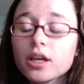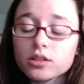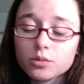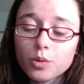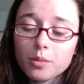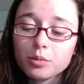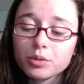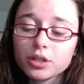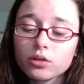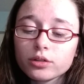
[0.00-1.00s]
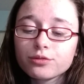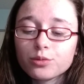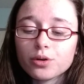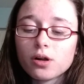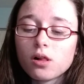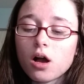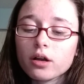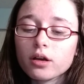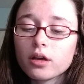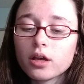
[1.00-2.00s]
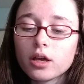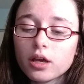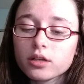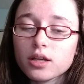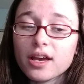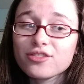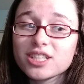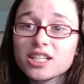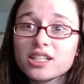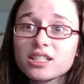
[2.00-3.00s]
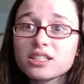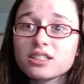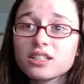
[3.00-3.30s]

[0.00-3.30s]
It's probably only 4 o'clock, and I haven't eaten.